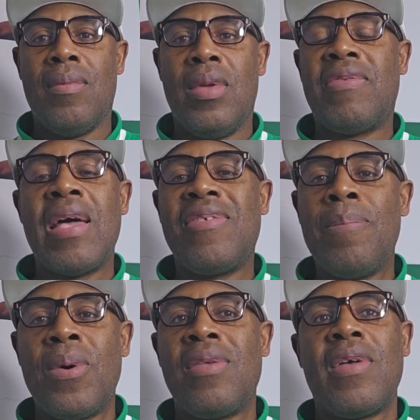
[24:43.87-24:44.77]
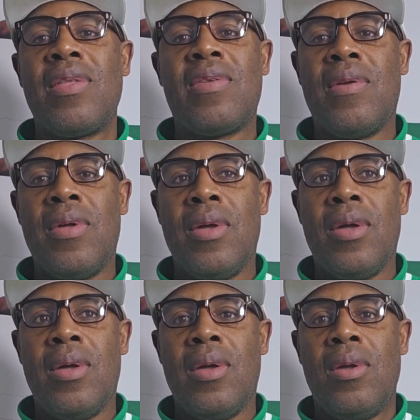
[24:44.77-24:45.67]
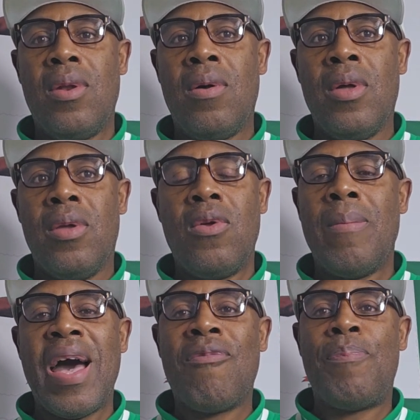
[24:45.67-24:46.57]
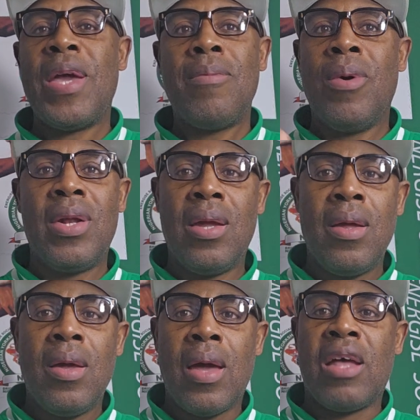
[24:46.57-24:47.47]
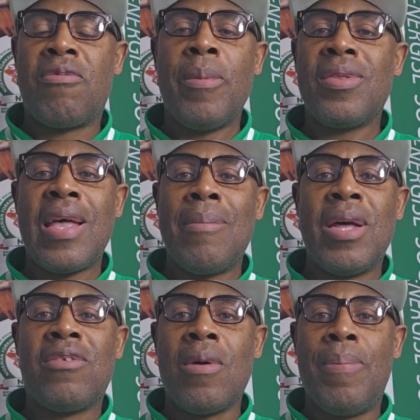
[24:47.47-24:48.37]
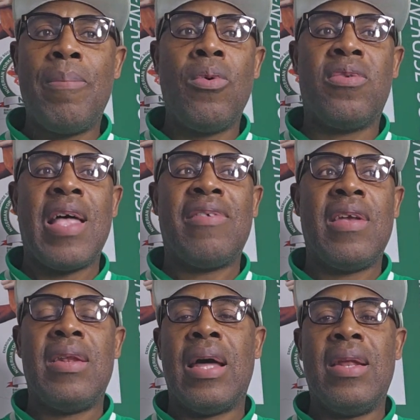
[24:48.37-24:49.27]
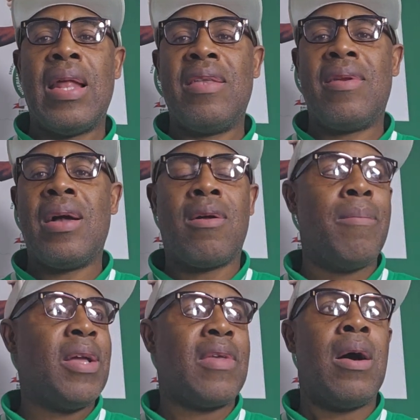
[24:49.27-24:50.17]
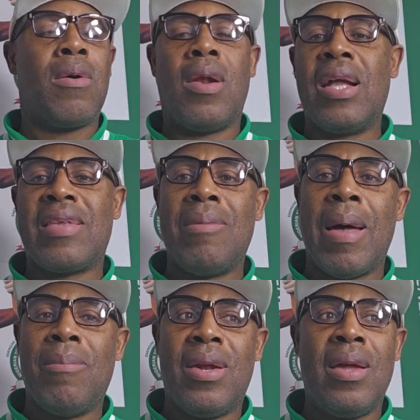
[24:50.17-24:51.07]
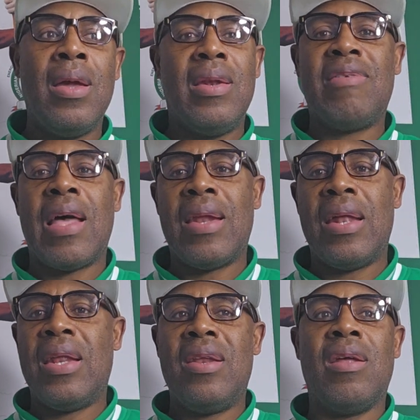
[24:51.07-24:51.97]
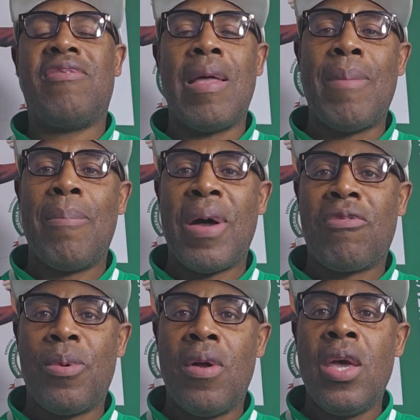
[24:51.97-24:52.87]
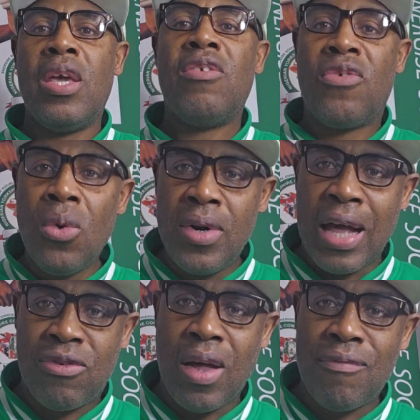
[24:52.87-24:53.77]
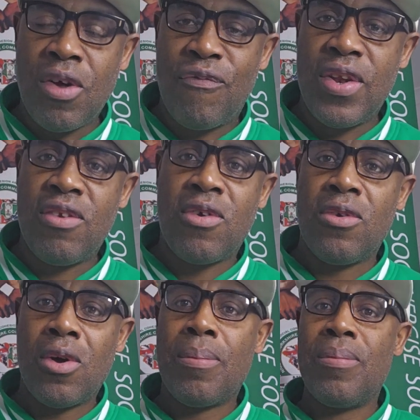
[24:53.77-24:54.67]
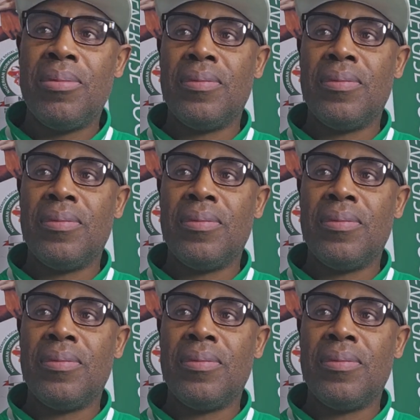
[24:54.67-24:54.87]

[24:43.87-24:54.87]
It's as simple as that. You know, you might have paid money, and small time now, some people will start saying that the Nigerian government, collected my money, this and that. They did not send my passport. It's you that you have not finished your job.